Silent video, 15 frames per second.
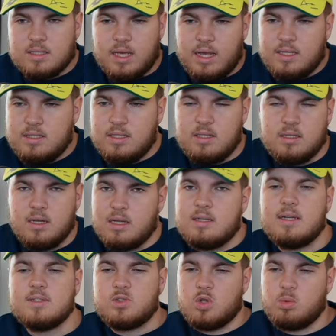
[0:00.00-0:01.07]
18. It
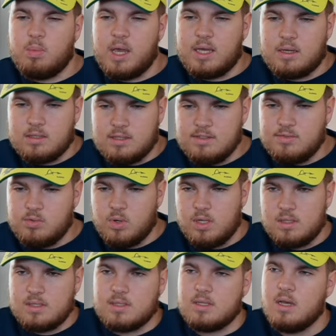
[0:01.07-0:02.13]
does not make a
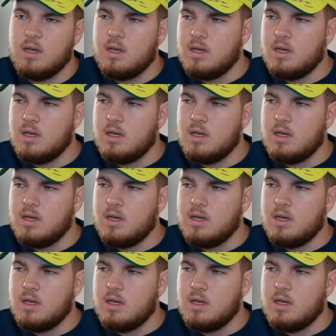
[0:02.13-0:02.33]
difference.